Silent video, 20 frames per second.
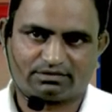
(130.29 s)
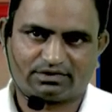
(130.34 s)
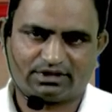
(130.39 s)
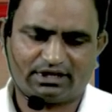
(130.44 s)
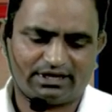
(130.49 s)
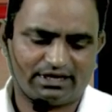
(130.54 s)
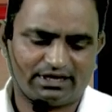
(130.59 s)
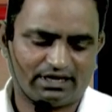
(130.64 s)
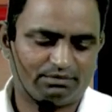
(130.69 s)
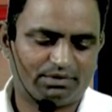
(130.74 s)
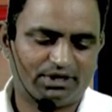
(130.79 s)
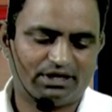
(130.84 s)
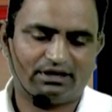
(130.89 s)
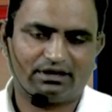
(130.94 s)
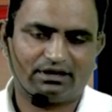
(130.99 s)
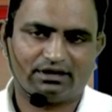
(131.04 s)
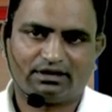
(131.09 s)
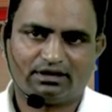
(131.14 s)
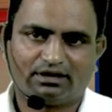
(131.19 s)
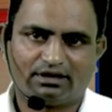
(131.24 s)
they can be
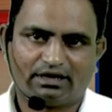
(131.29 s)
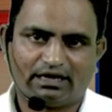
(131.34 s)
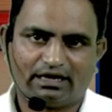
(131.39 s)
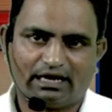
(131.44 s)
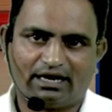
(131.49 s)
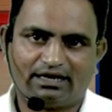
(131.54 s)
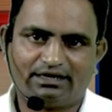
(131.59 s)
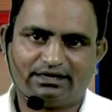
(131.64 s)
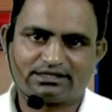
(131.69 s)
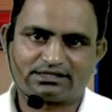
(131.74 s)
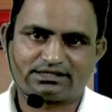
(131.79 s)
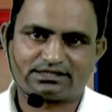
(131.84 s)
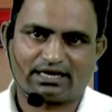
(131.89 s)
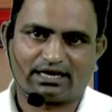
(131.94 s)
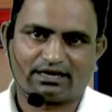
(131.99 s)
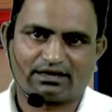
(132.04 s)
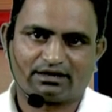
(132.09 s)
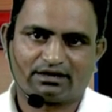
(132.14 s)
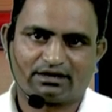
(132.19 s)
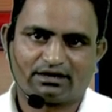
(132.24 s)

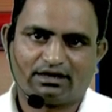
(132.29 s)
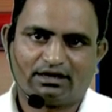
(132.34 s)
understand